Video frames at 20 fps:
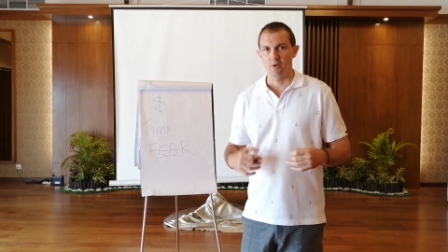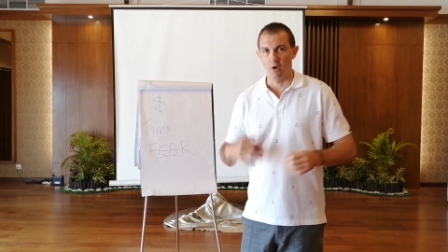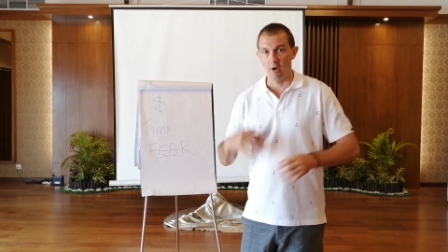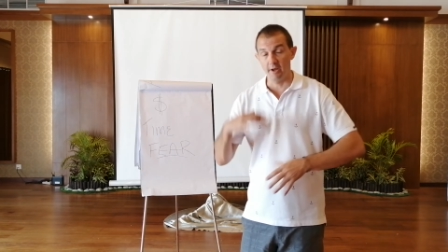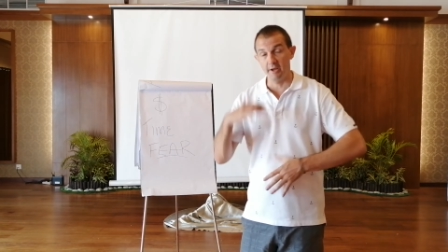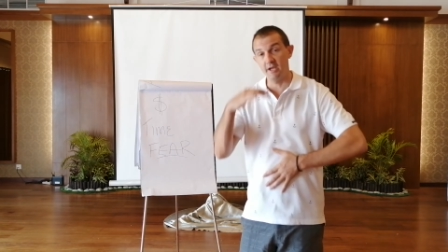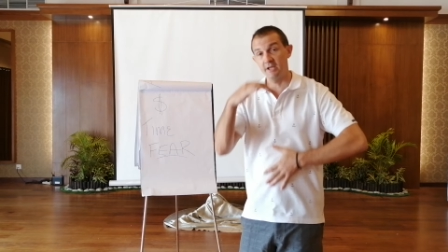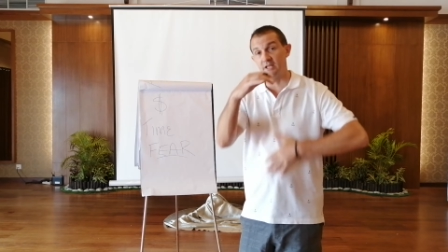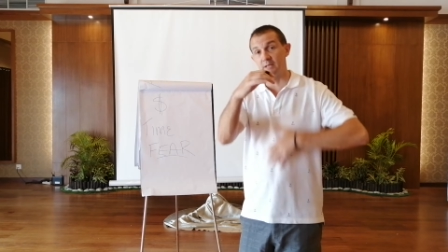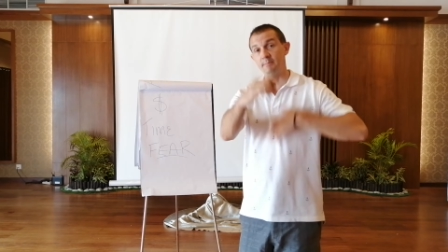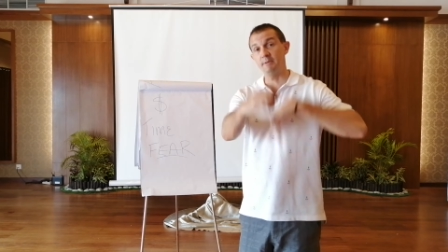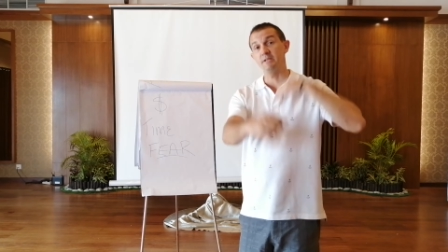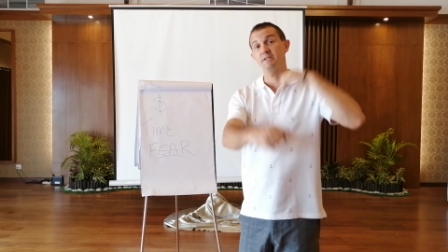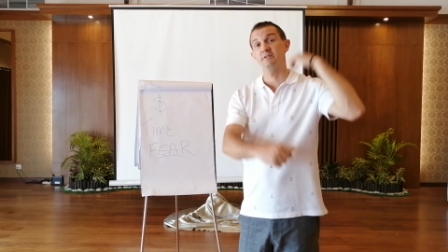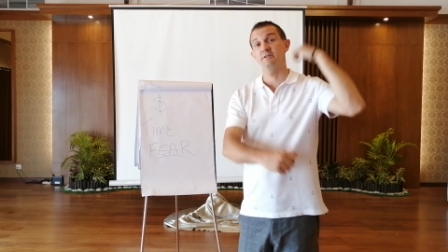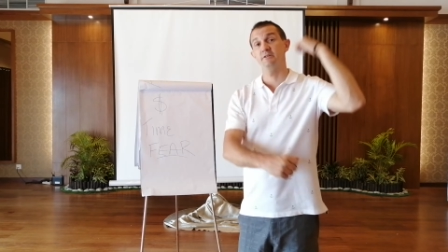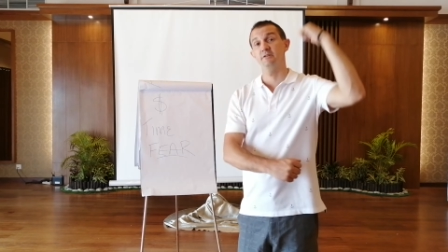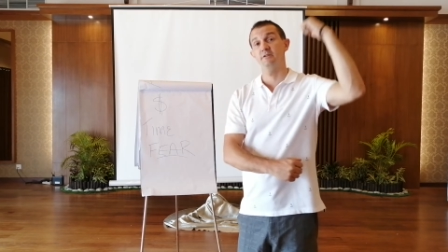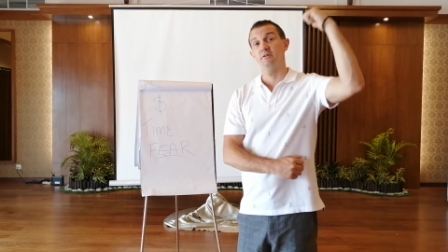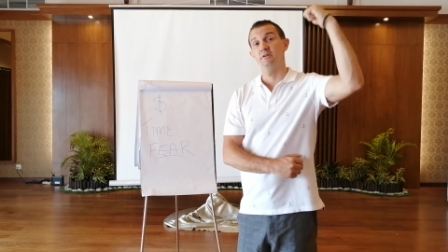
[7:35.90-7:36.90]
I get them
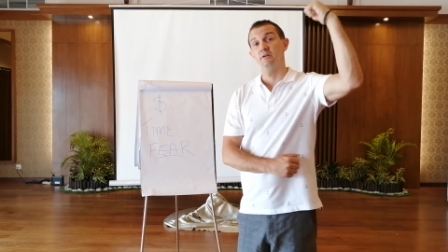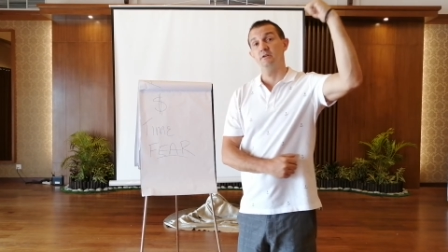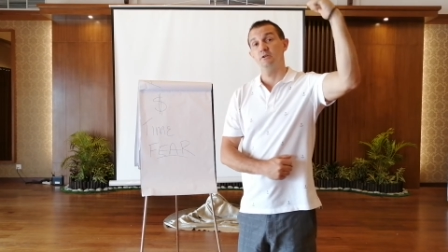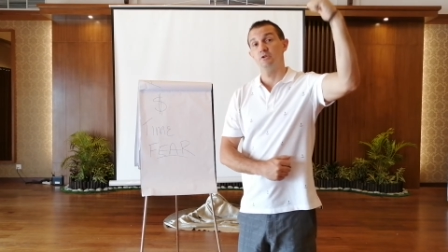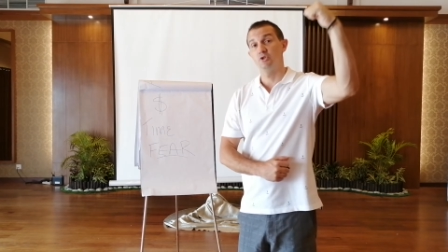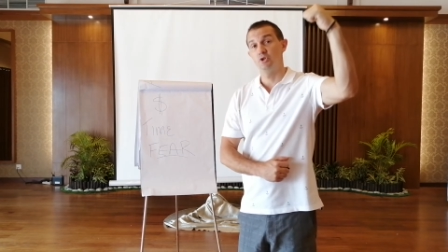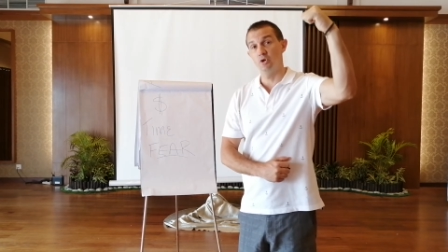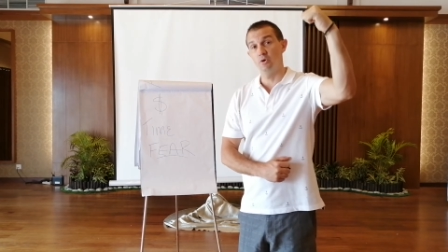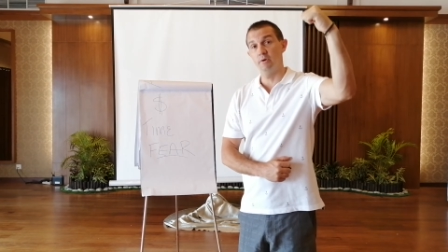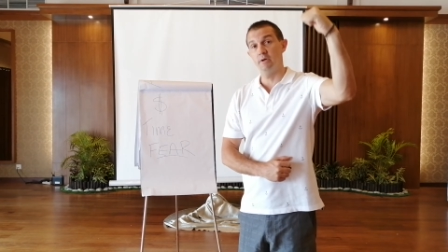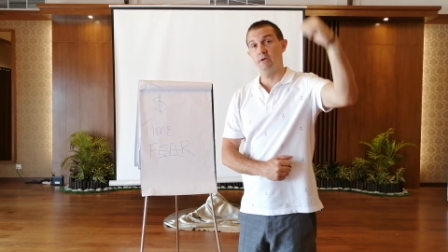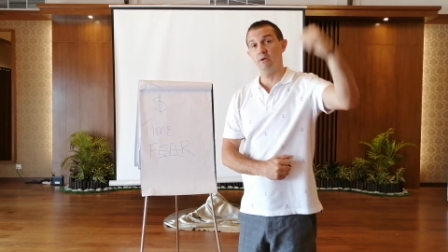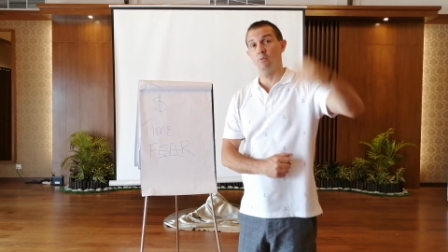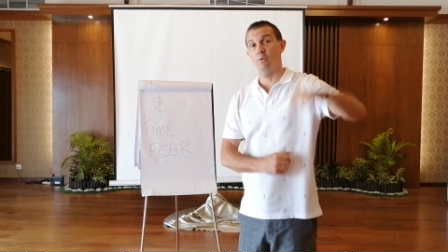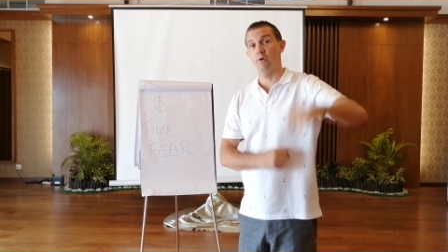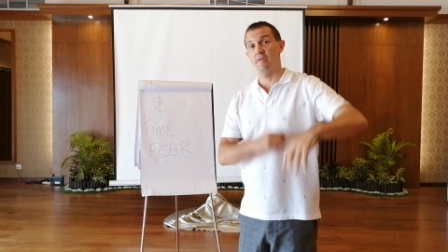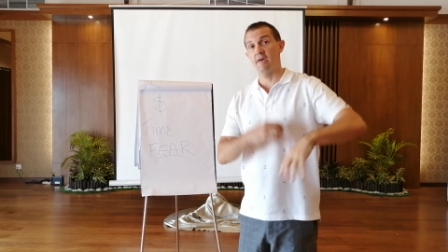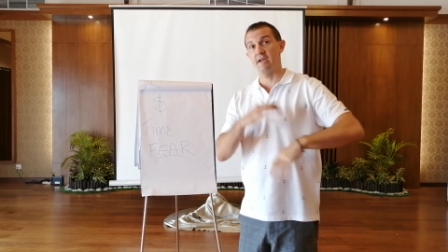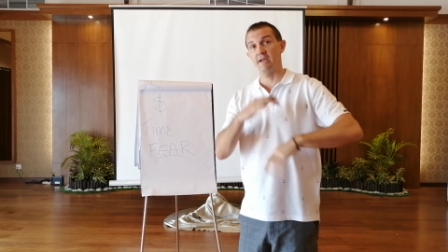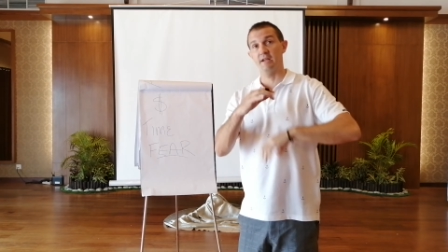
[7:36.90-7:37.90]
into doing
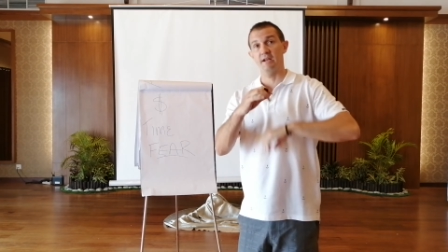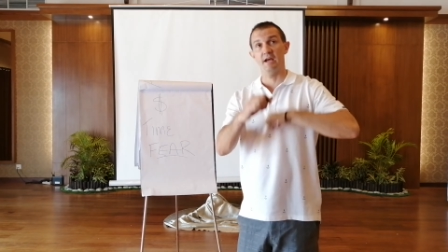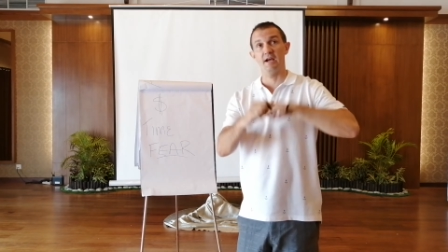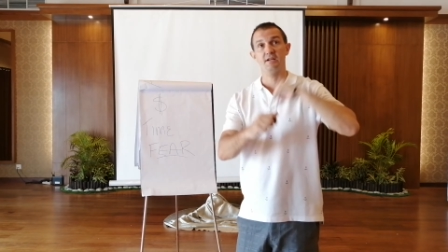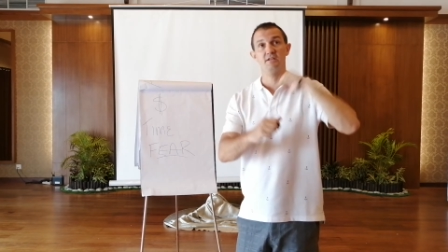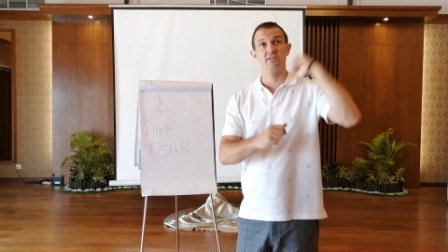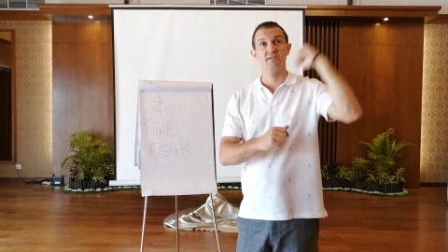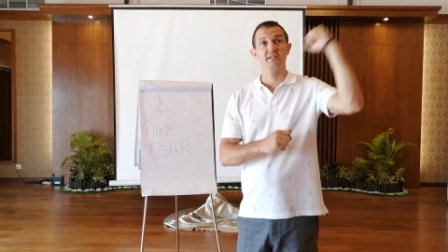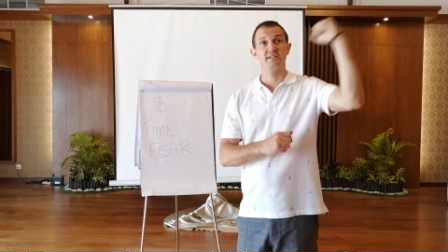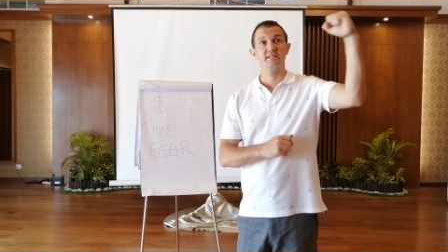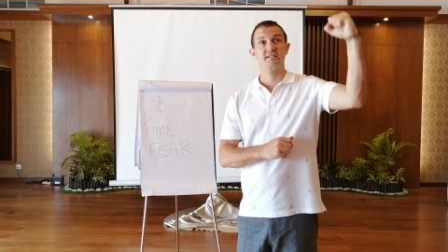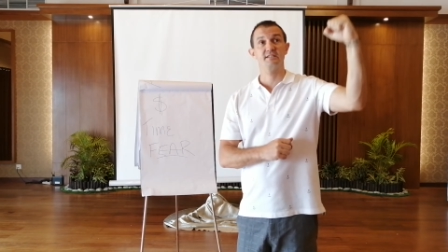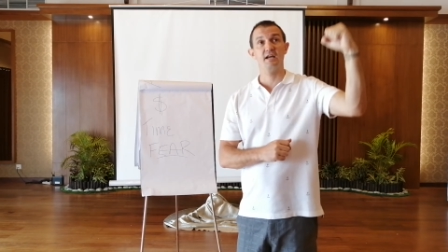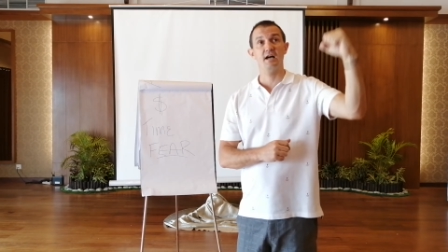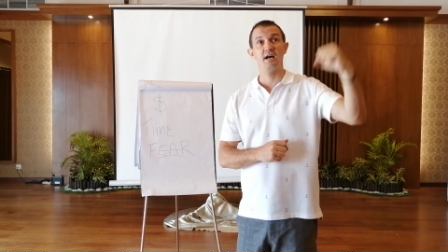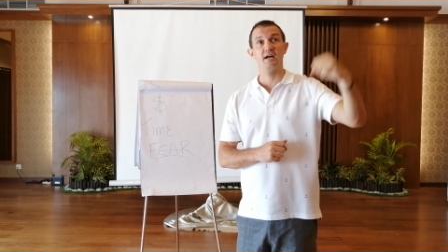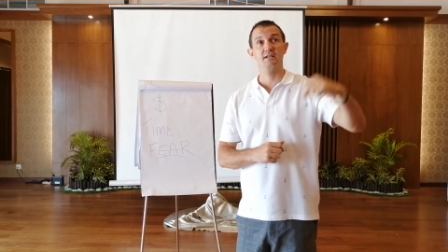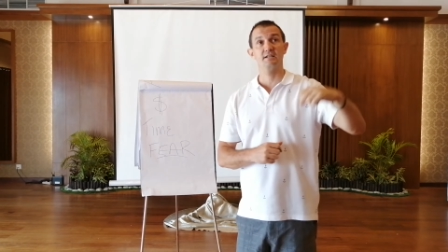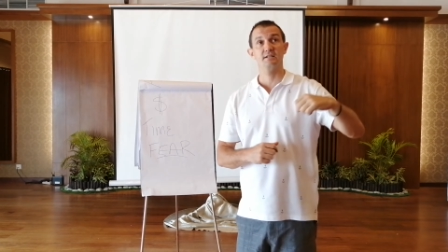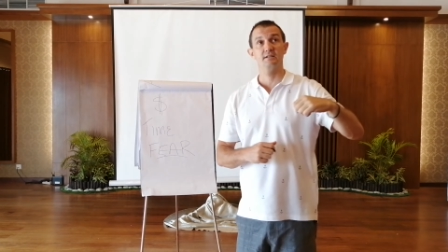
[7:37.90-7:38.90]
where they can actually
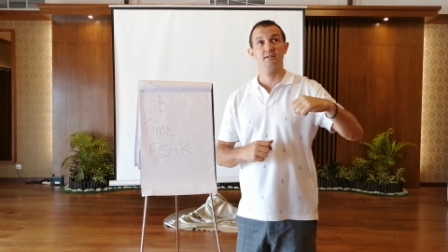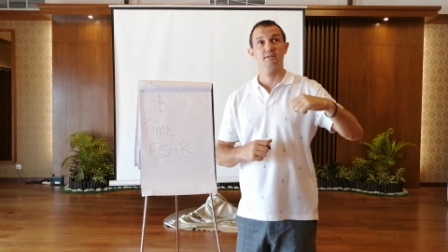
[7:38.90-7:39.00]
start